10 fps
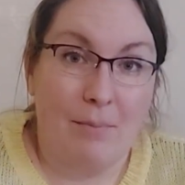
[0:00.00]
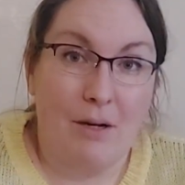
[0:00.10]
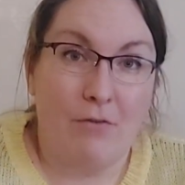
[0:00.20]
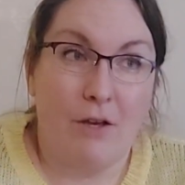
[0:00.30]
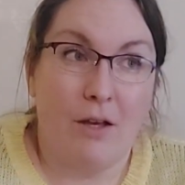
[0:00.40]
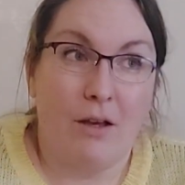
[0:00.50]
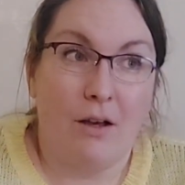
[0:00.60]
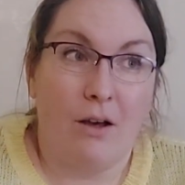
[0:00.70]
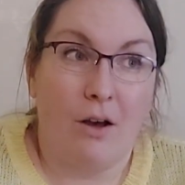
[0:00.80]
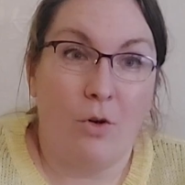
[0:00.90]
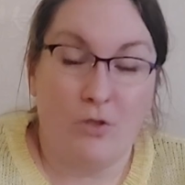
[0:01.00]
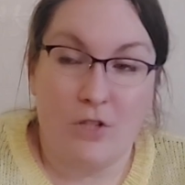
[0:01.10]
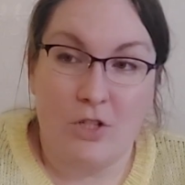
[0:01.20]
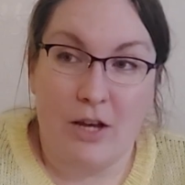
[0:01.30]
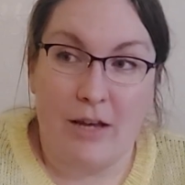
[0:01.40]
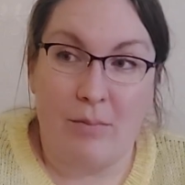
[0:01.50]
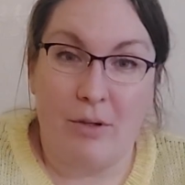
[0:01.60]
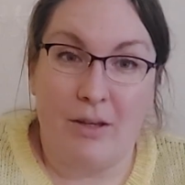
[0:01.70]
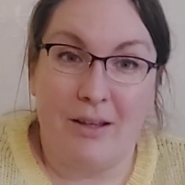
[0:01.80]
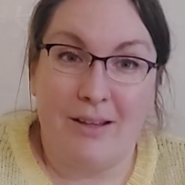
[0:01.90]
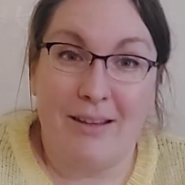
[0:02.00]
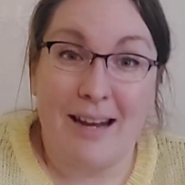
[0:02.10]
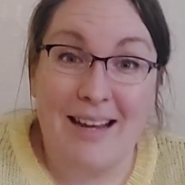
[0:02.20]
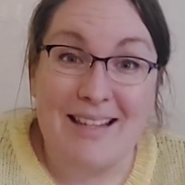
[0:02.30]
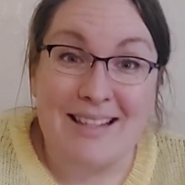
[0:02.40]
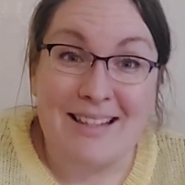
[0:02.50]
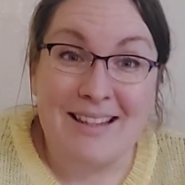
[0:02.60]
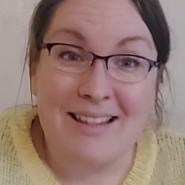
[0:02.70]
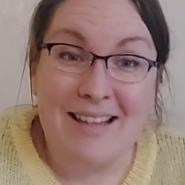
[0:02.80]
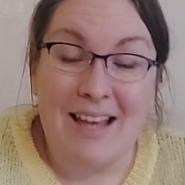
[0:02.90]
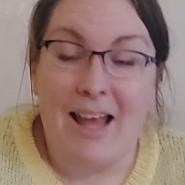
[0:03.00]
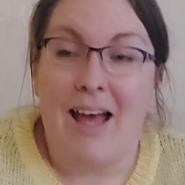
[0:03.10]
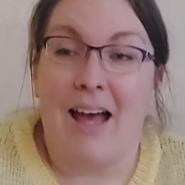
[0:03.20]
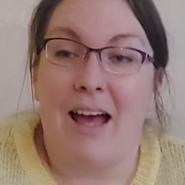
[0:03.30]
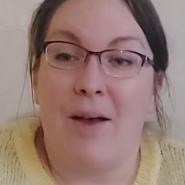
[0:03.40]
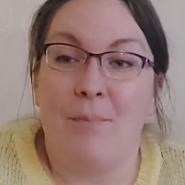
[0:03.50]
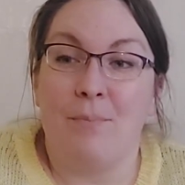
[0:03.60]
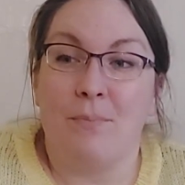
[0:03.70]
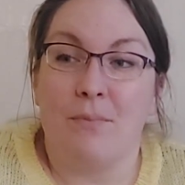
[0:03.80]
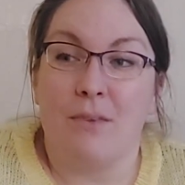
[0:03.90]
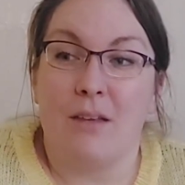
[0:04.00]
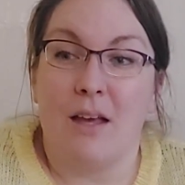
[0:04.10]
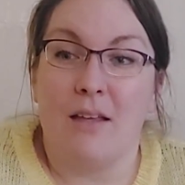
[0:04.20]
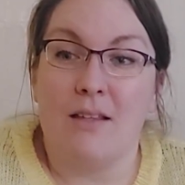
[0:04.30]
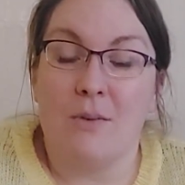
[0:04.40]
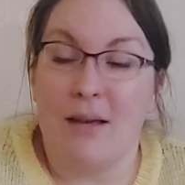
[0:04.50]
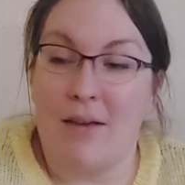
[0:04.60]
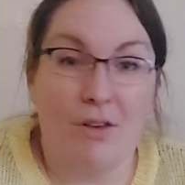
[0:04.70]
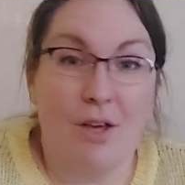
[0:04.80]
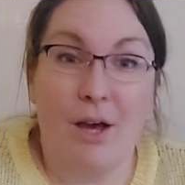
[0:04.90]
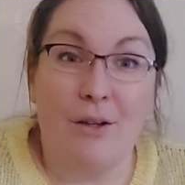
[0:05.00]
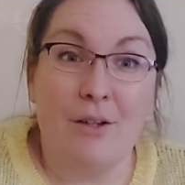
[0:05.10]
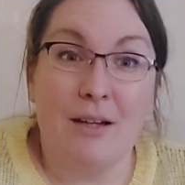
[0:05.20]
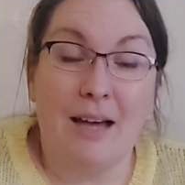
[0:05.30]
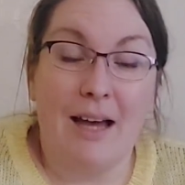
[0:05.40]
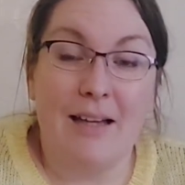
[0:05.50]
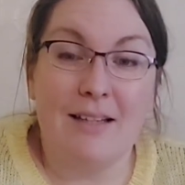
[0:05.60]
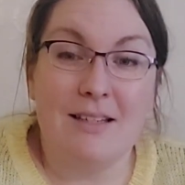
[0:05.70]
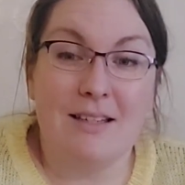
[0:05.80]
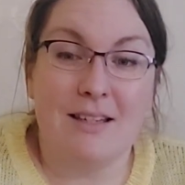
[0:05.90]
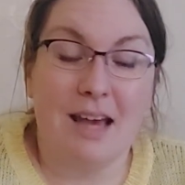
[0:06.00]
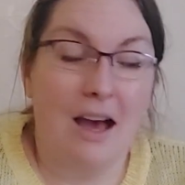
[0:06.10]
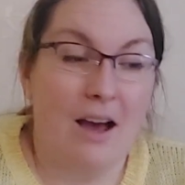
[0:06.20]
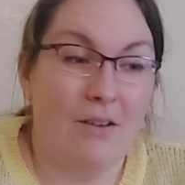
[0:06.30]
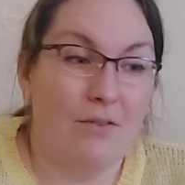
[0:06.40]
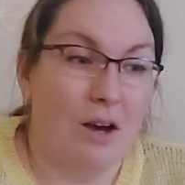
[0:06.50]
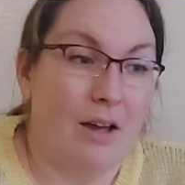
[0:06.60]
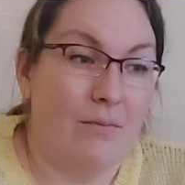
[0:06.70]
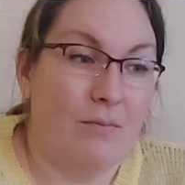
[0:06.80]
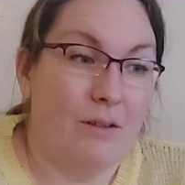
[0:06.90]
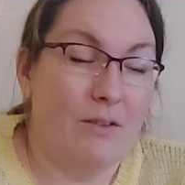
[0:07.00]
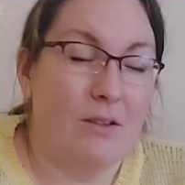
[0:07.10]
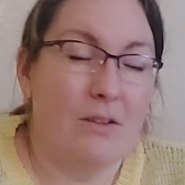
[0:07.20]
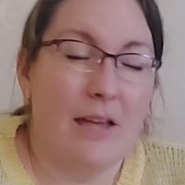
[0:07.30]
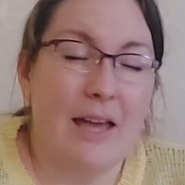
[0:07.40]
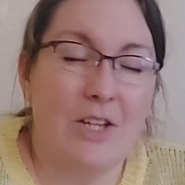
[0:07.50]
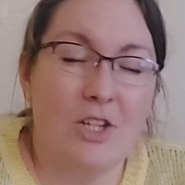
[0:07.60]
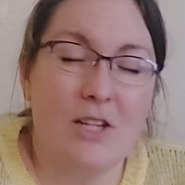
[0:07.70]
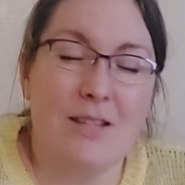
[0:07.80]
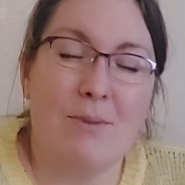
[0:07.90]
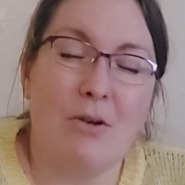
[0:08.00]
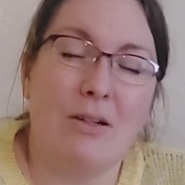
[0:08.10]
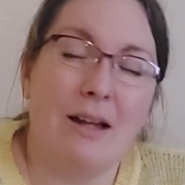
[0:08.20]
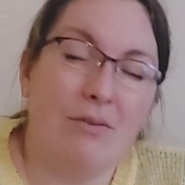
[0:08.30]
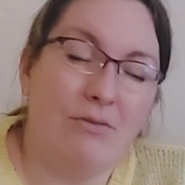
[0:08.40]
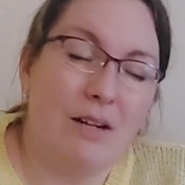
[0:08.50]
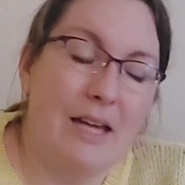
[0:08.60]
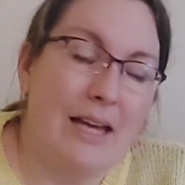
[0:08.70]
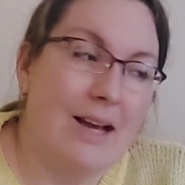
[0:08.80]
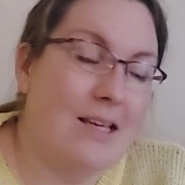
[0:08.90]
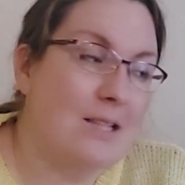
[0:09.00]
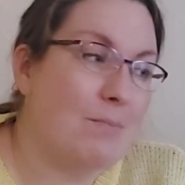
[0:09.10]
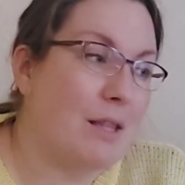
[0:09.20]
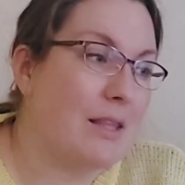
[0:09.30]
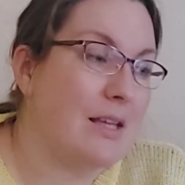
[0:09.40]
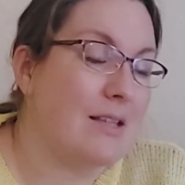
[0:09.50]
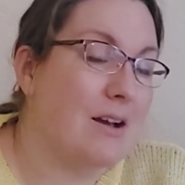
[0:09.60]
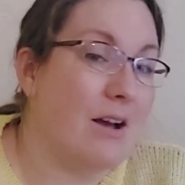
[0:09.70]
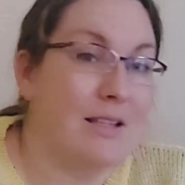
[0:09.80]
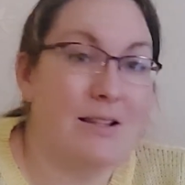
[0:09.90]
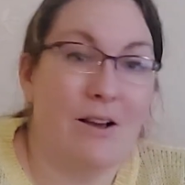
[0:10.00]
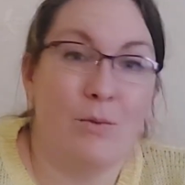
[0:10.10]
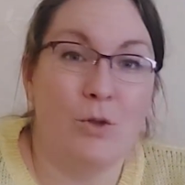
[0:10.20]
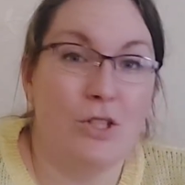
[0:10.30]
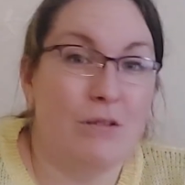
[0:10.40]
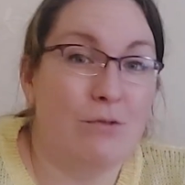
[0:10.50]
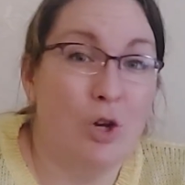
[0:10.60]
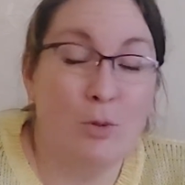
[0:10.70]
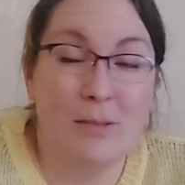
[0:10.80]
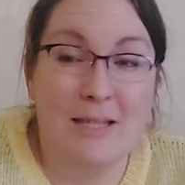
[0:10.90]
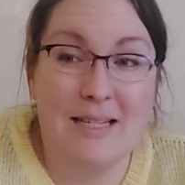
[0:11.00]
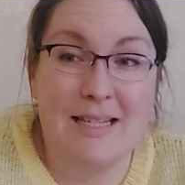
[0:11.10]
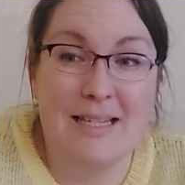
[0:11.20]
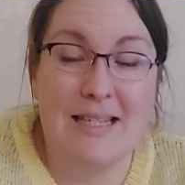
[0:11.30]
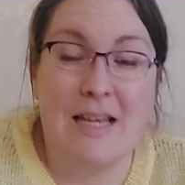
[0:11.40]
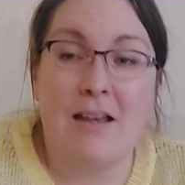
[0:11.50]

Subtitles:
But if it holds its shape, then it is. And so I gave it a go. And yeah, the kitchen smelled lovely. I spent the entire time watching Vlogmases.